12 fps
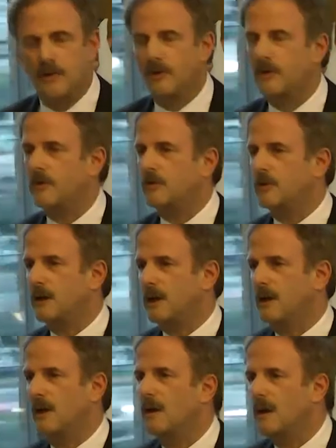
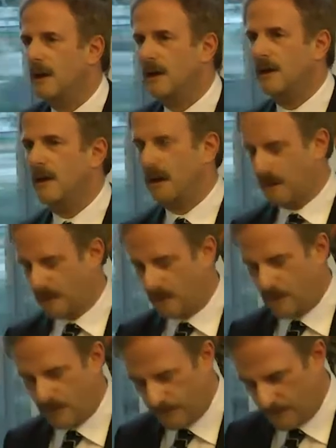tertiary
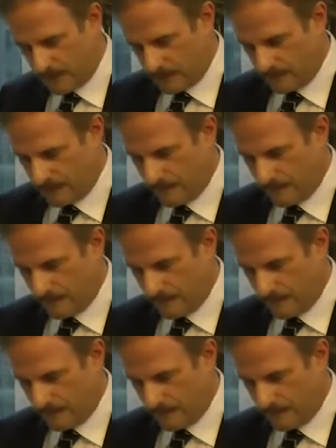hospital.